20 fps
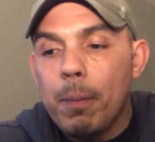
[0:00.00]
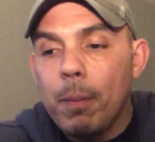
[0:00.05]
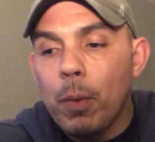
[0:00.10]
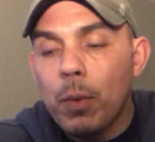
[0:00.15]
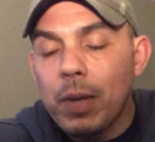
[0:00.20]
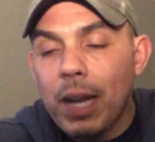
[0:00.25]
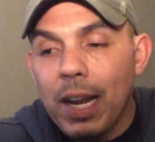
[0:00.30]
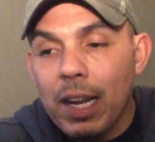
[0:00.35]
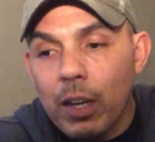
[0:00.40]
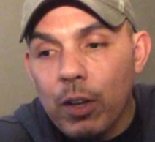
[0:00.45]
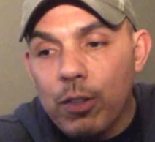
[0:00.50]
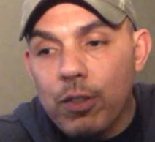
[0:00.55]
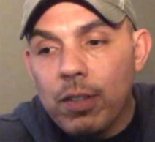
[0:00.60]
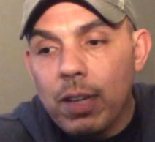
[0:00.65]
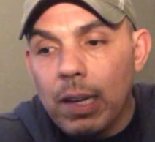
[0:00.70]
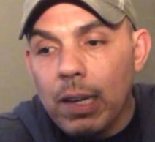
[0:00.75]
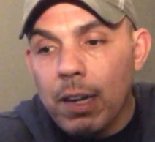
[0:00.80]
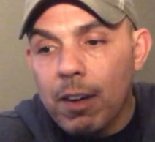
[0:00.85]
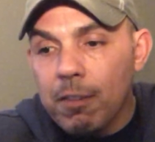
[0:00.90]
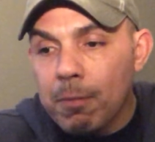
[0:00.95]
But when I learned to
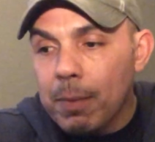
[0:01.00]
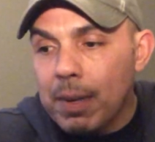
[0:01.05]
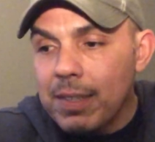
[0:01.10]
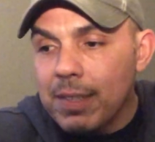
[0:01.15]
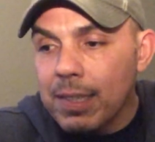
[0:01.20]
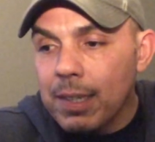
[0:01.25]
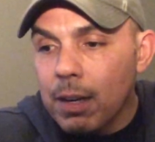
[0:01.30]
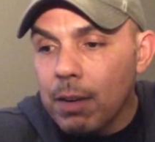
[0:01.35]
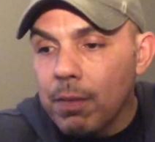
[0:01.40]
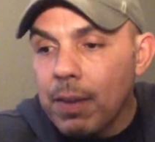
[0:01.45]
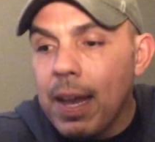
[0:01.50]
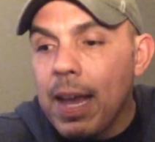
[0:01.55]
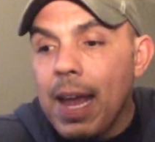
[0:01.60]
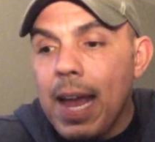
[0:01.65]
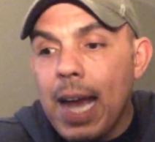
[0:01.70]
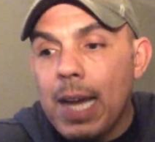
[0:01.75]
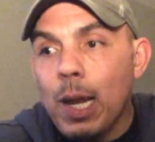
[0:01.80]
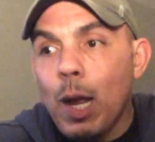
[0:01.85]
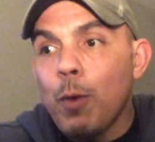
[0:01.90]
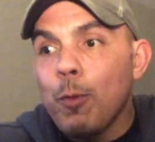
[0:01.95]
love myself
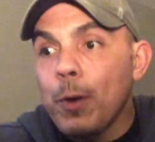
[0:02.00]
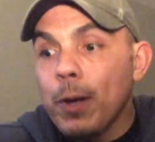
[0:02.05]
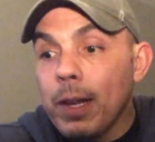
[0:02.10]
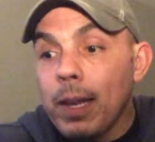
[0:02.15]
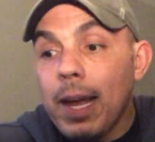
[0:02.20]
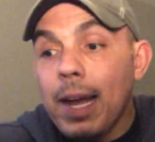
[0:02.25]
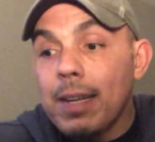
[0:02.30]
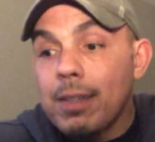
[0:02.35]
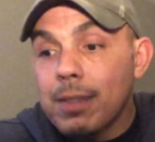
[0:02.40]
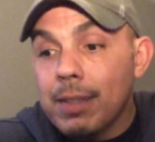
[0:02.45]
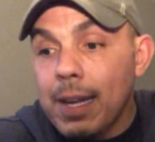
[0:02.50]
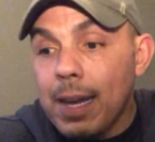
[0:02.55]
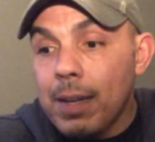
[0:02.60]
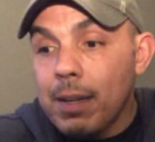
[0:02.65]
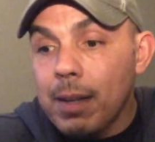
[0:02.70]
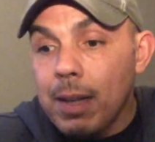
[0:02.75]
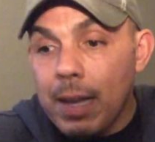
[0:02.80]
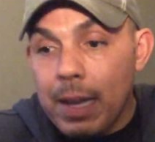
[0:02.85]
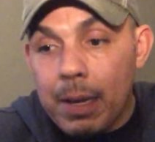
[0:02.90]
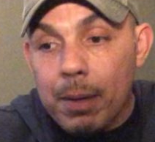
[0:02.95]
and I realized
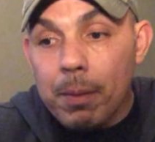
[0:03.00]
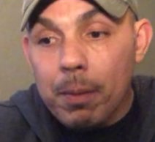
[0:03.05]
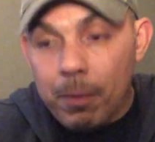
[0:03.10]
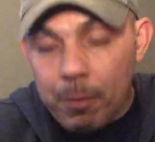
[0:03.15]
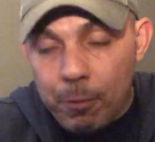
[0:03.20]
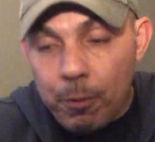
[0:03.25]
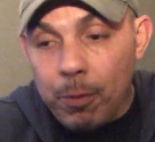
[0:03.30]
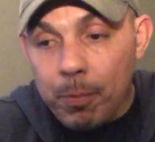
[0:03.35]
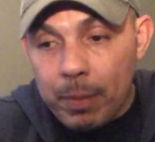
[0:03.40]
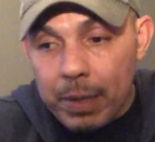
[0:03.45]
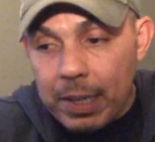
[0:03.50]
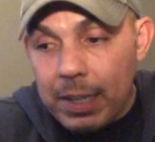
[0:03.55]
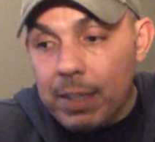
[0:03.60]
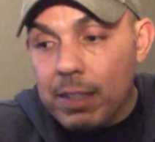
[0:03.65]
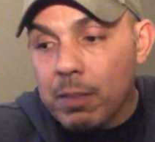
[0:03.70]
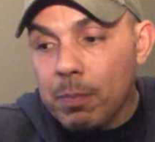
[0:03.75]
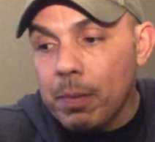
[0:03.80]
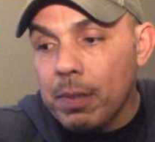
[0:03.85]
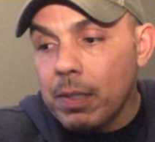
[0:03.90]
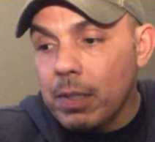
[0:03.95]
that, and for me
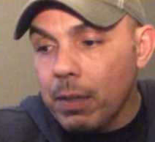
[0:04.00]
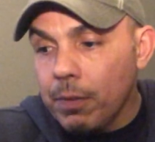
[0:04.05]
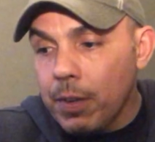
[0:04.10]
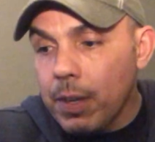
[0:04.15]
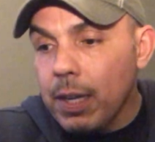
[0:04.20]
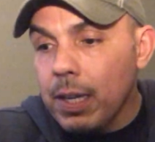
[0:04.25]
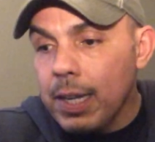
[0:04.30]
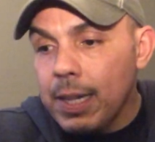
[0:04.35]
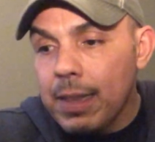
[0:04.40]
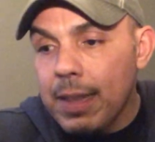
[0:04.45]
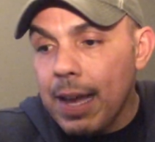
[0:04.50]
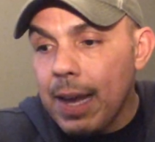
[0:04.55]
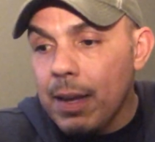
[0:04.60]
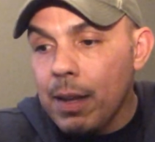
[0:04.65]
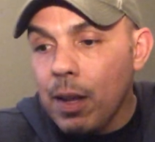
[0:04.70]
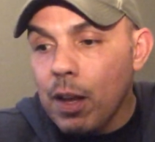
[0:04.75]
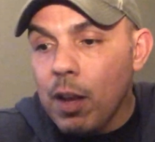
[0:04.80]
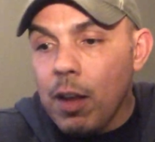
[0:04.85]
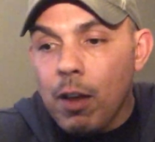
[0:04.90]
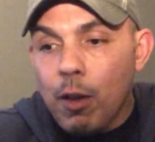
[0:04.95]
specifically, that
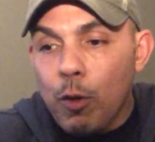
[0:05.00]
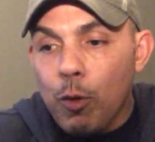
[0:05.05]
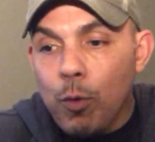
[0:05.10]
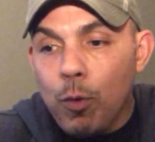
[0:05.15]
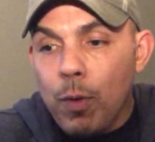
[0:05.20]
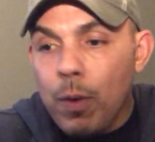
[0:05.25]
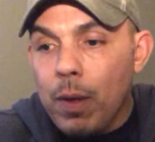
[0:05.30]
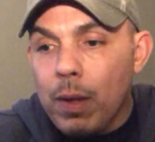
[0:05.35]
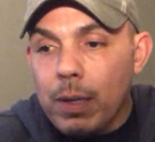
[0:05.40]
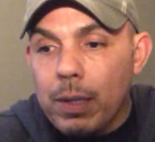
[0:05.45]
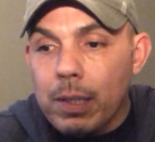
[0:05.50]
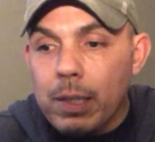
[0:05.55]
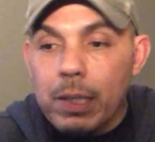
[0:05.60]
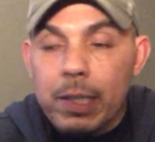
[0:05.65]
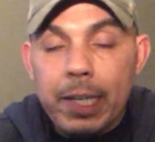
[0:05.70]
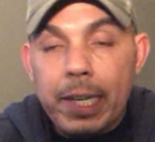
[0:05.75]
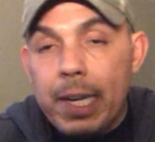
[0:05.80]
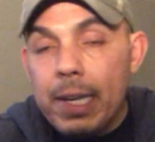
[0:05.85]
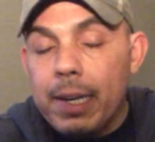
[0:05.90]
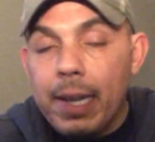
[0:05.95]

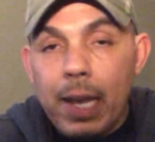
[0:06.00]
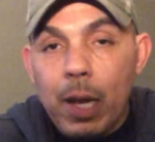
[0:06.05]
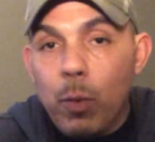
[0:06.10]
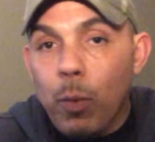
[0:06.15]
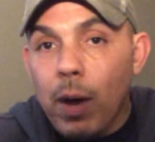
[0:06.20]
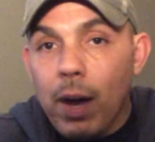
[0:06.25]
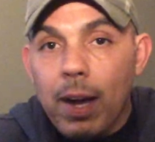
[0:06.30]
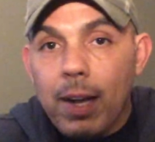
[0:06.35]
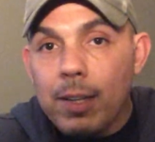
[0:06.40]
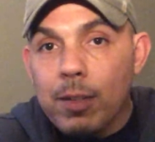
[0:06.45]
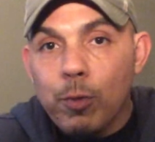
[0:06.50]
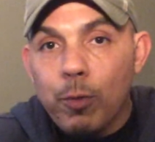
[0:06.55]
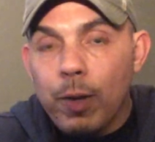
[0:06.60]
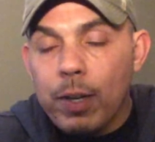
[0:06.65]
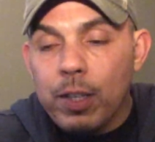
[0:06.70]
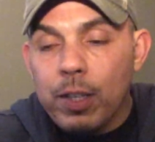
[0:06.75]
DNA-wise,